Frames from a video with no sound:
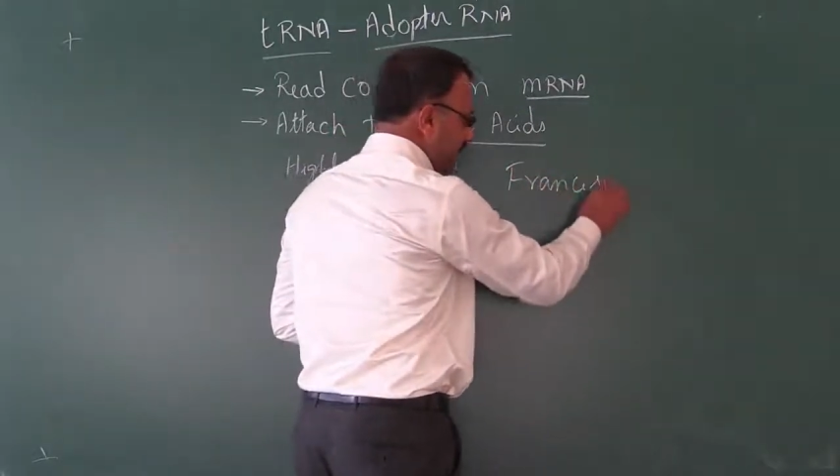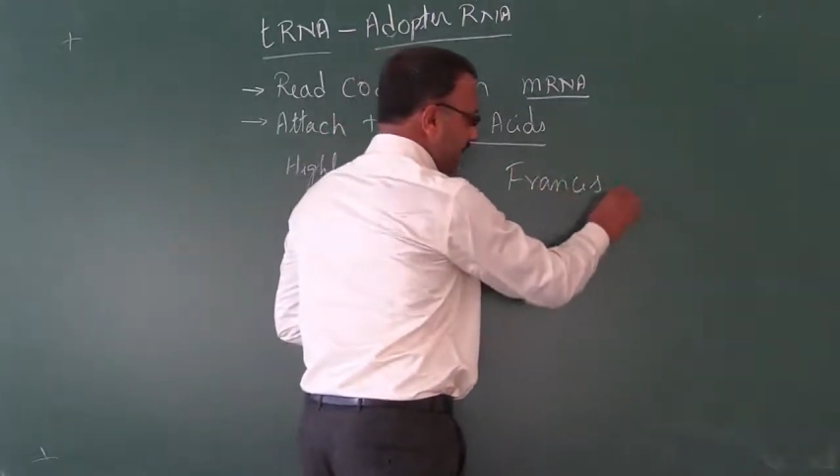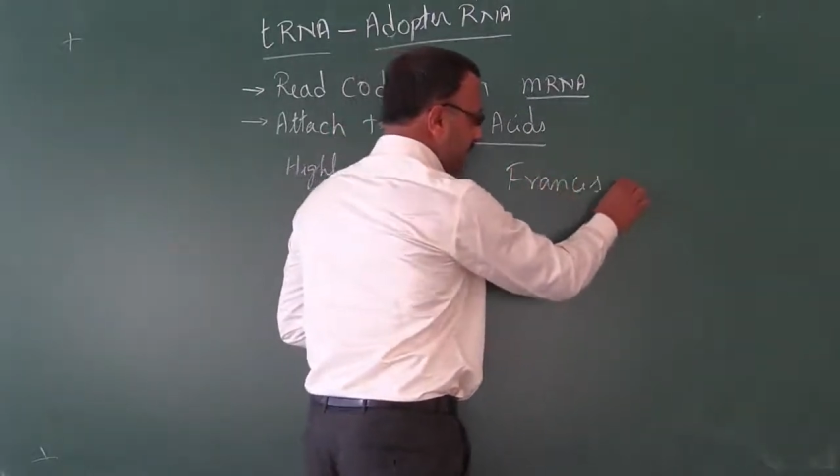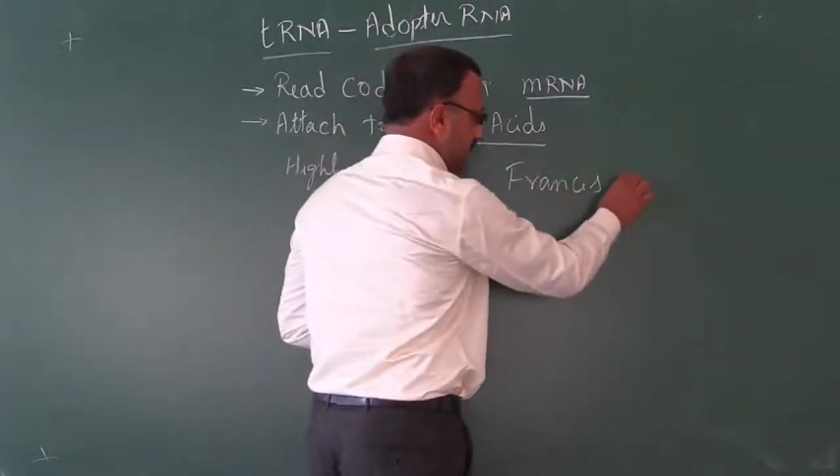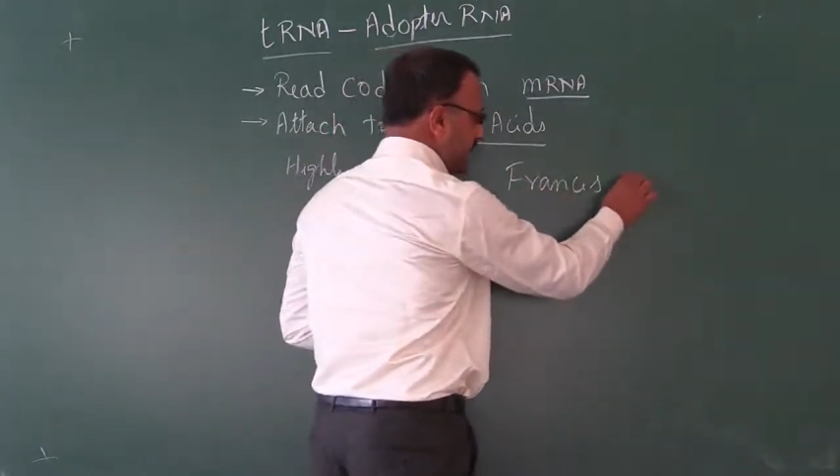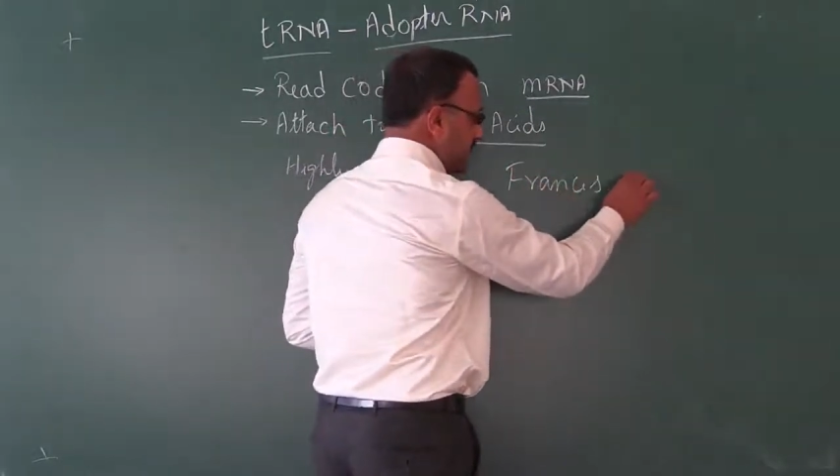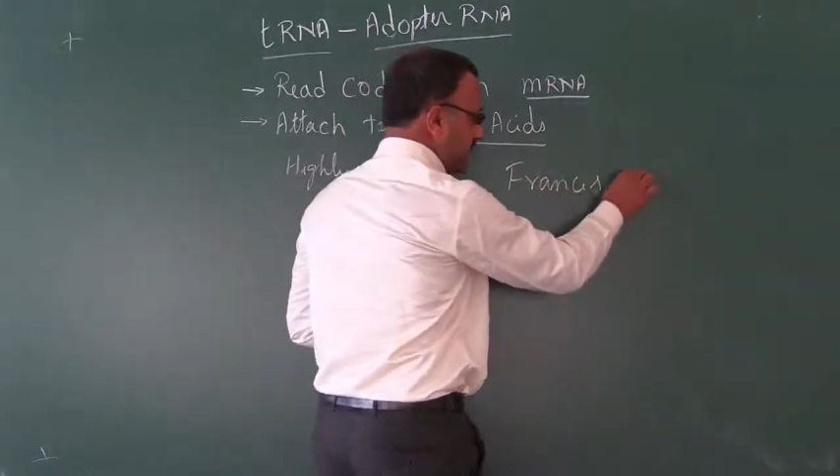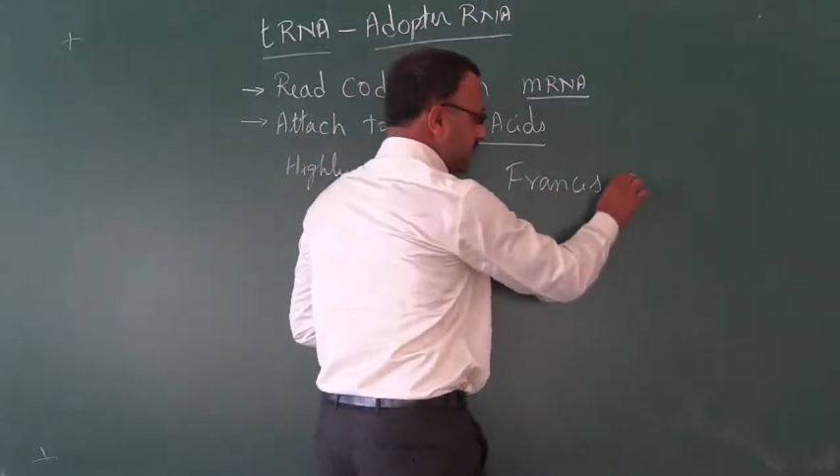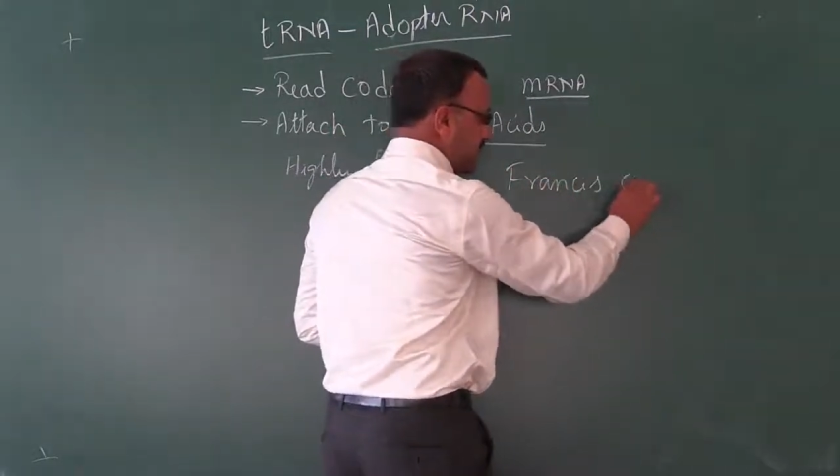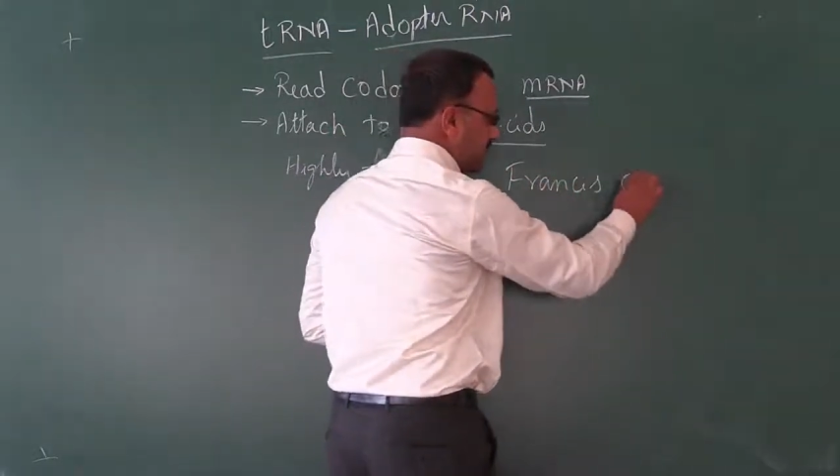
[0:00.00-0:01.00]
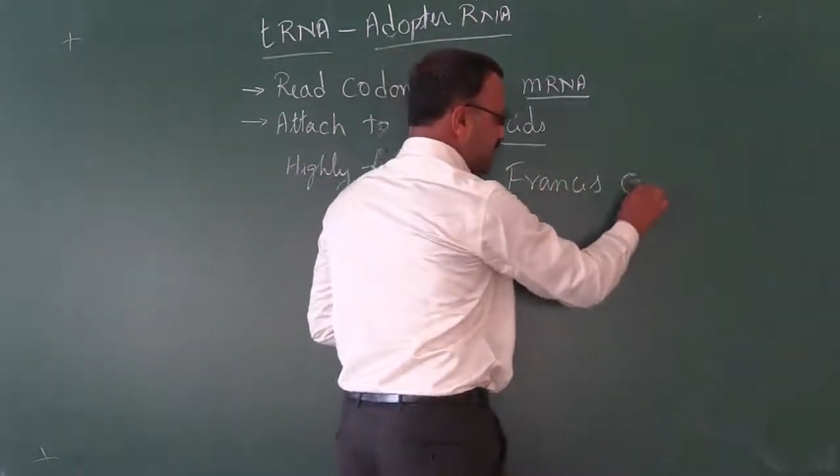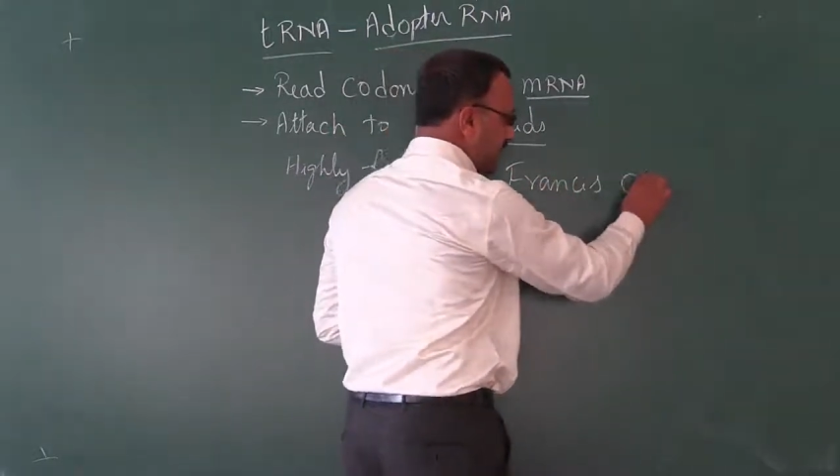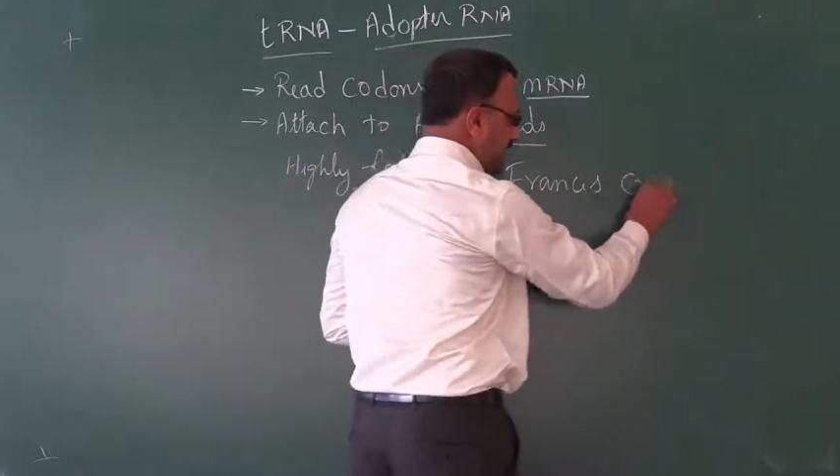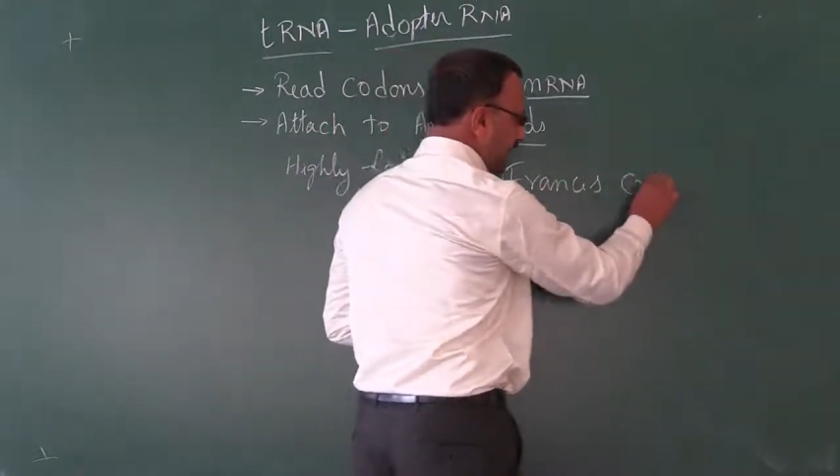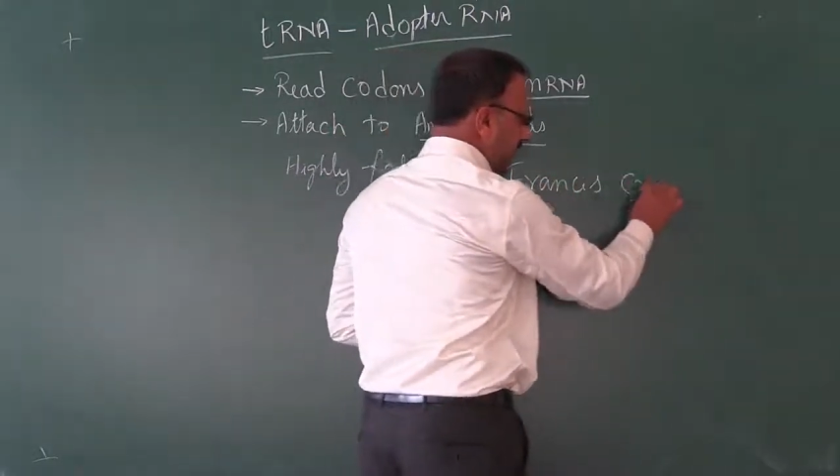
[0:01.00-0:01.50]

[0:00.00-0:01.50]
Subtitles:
Francis Crick